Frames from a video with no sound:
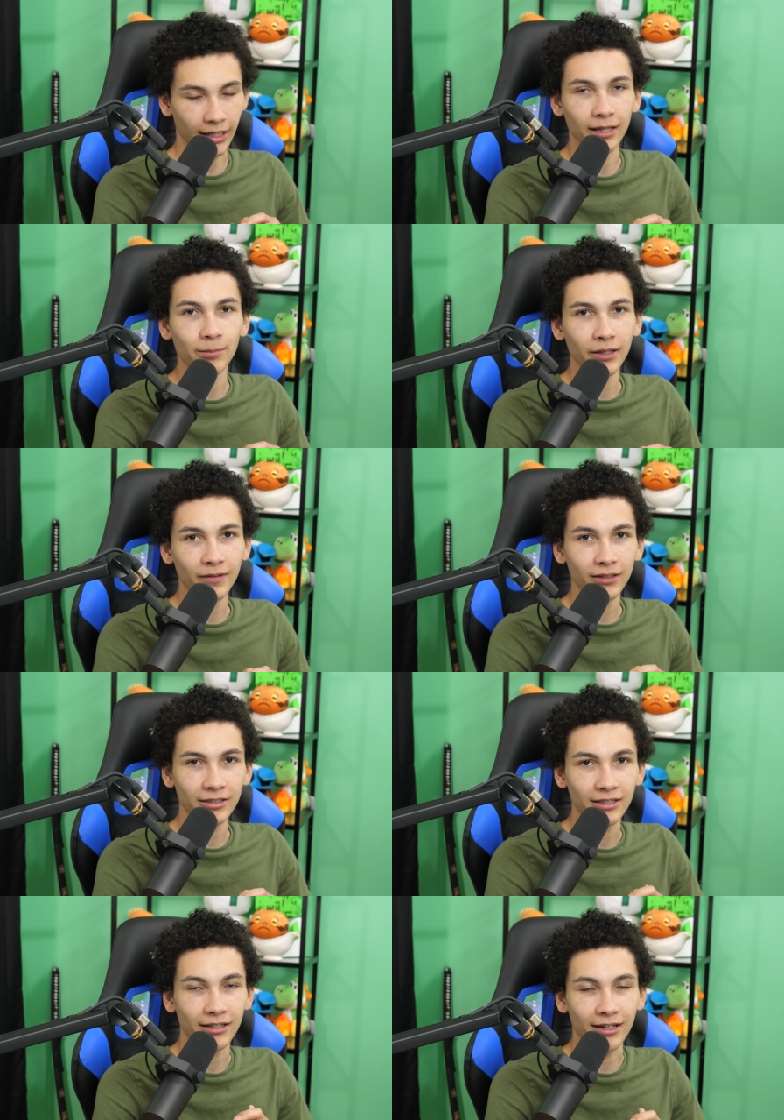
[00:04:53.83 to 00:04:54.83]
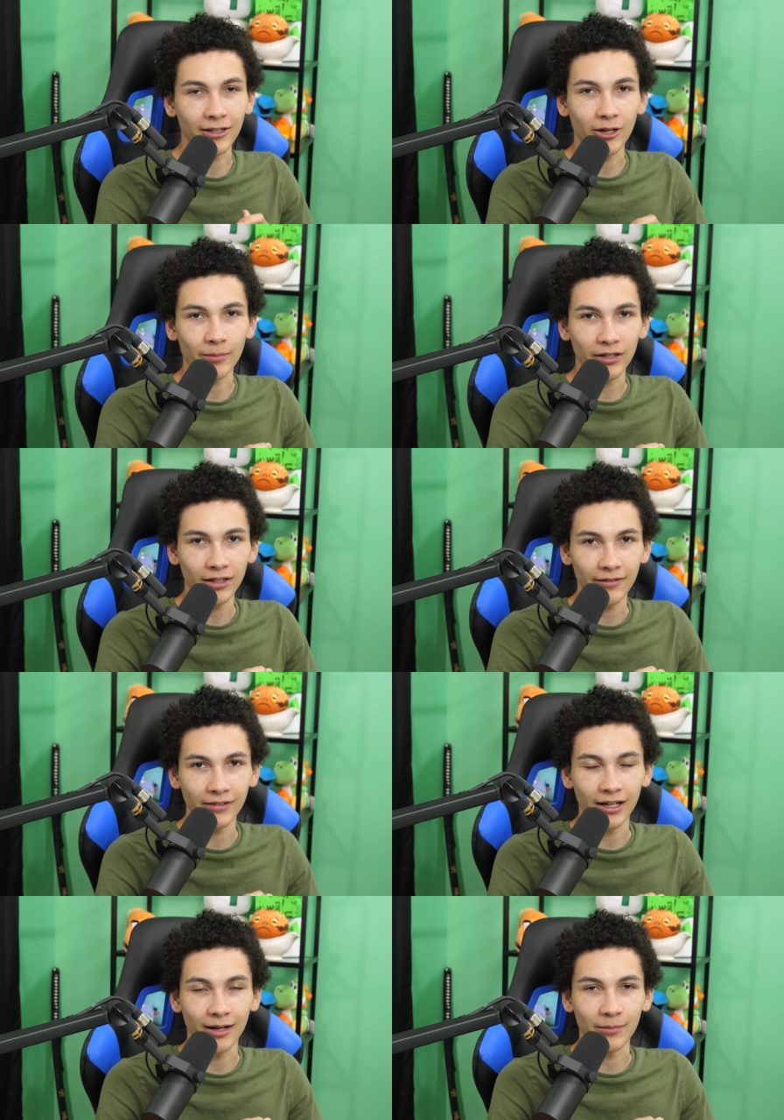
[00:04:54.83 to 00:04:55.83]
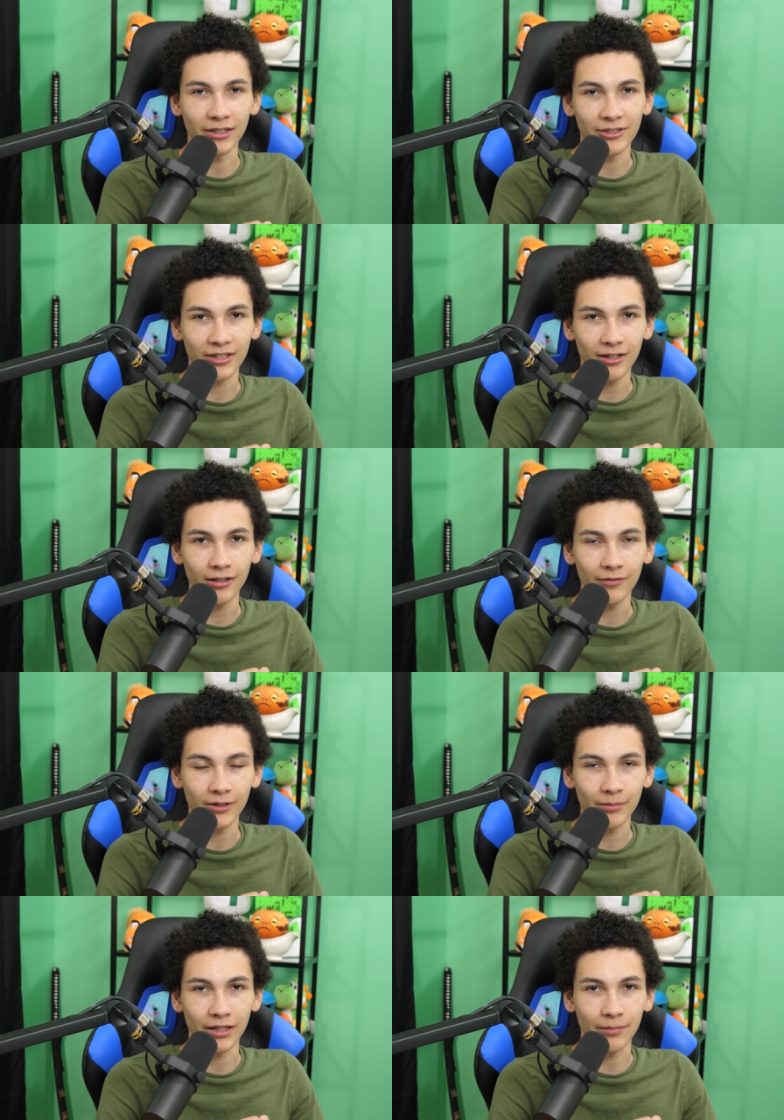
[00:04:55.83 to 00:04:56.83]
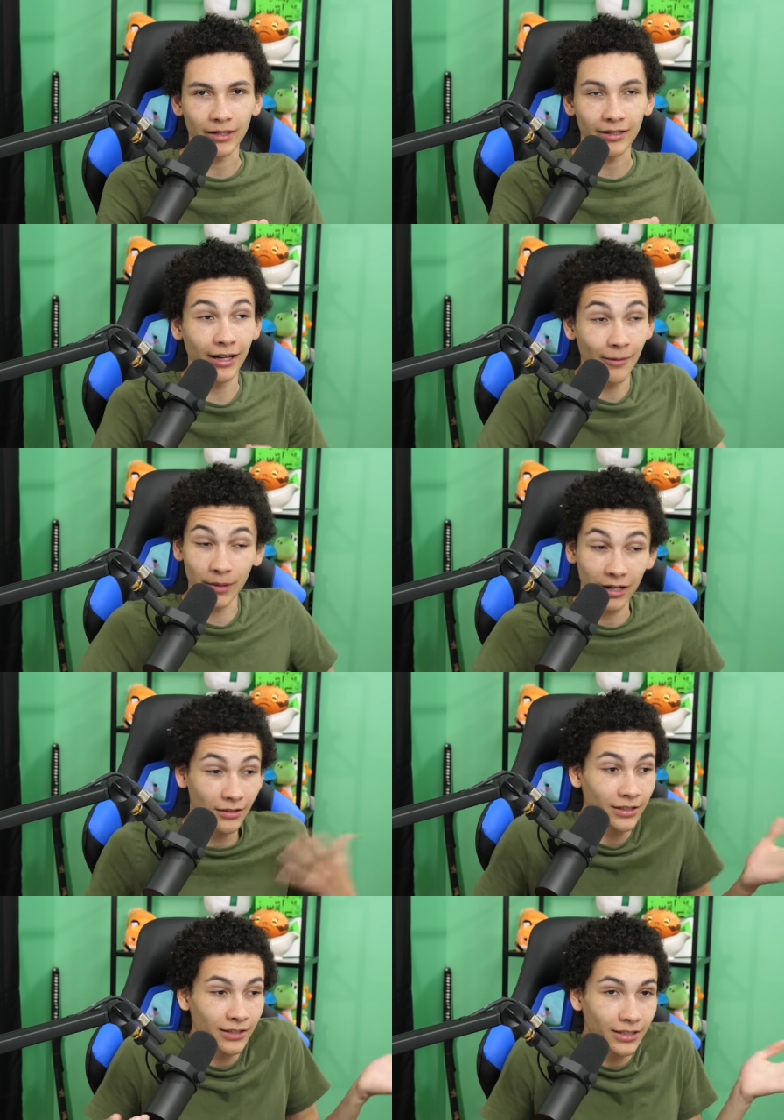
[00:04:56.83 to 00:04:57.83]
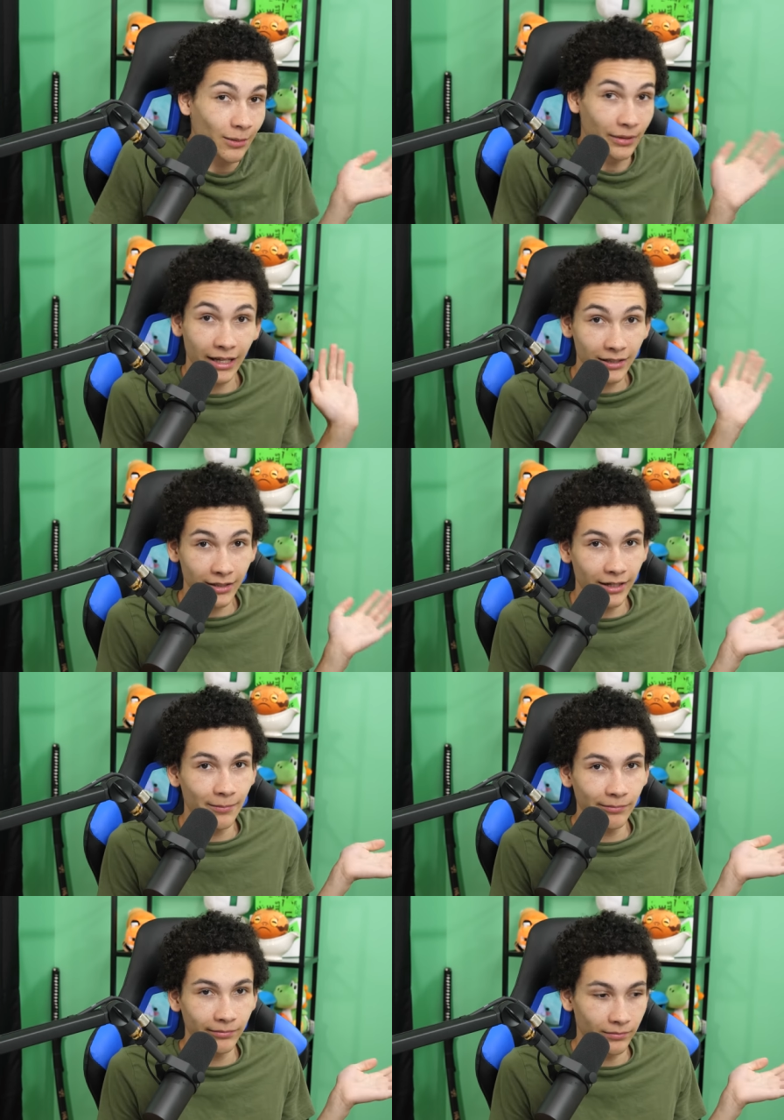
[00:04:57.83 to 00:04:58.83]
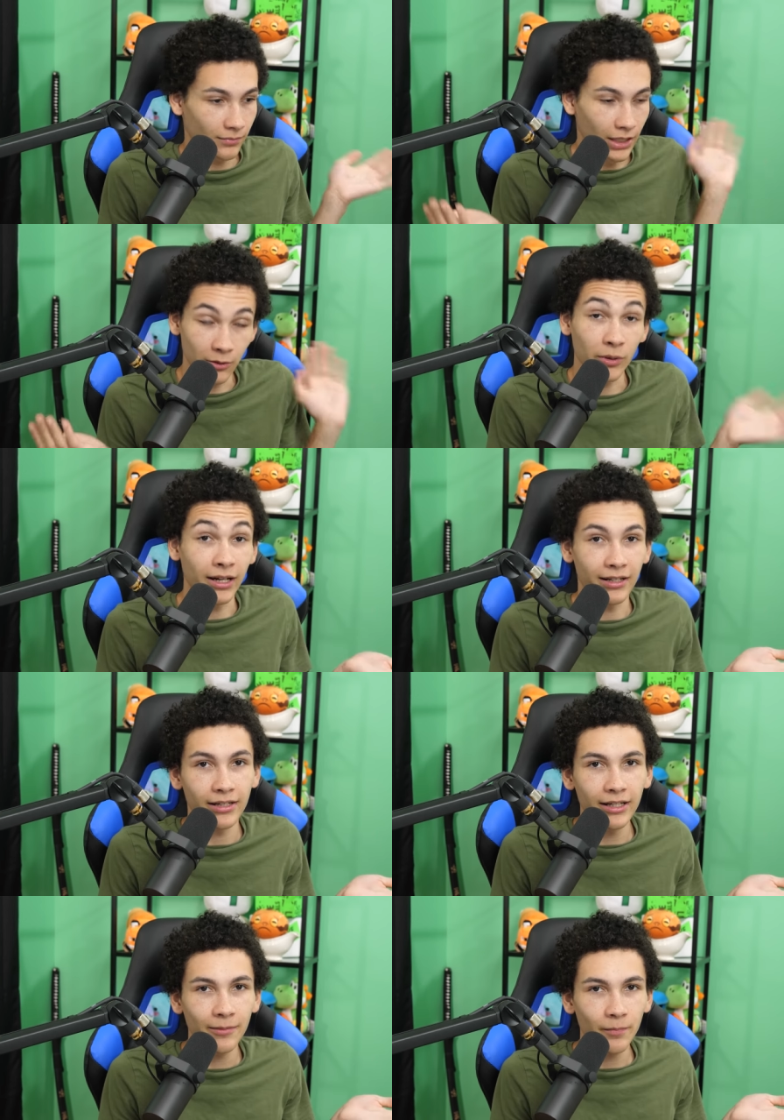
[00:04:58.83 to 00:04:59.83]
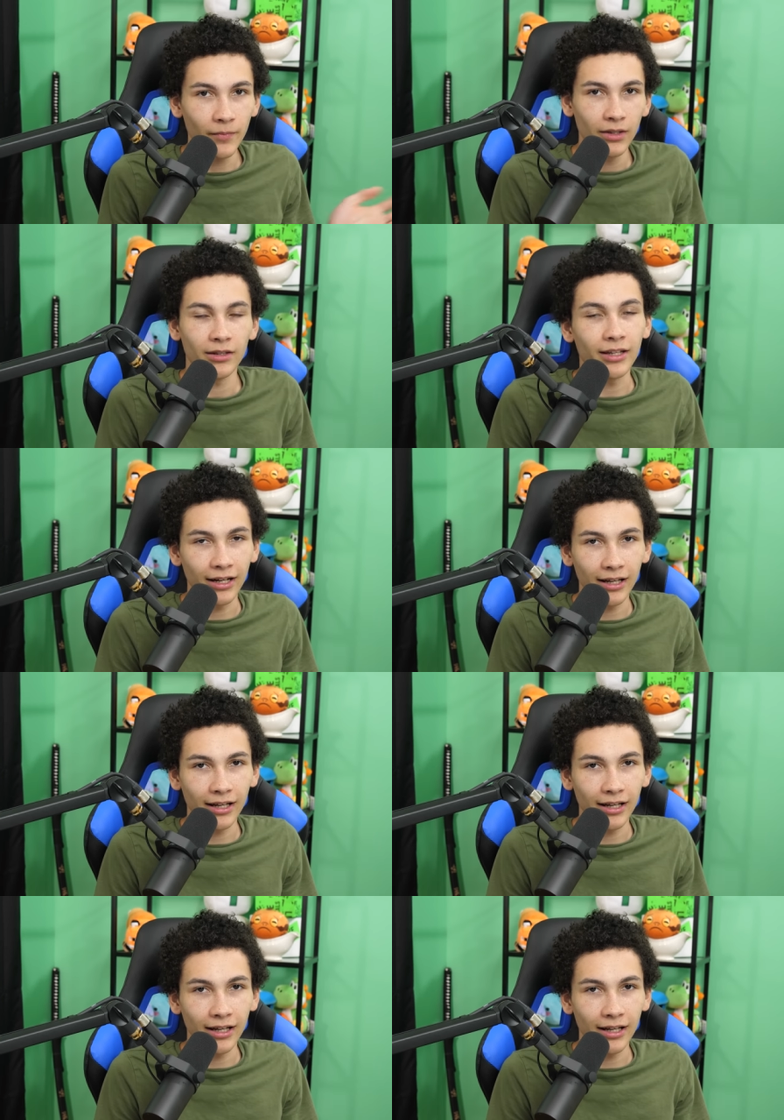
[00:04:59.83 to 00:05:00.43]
keep being realistic, and I know I'm gonna love it, and I'm gonna drink all of them, and then my heart didn't stop last time. in 2019, then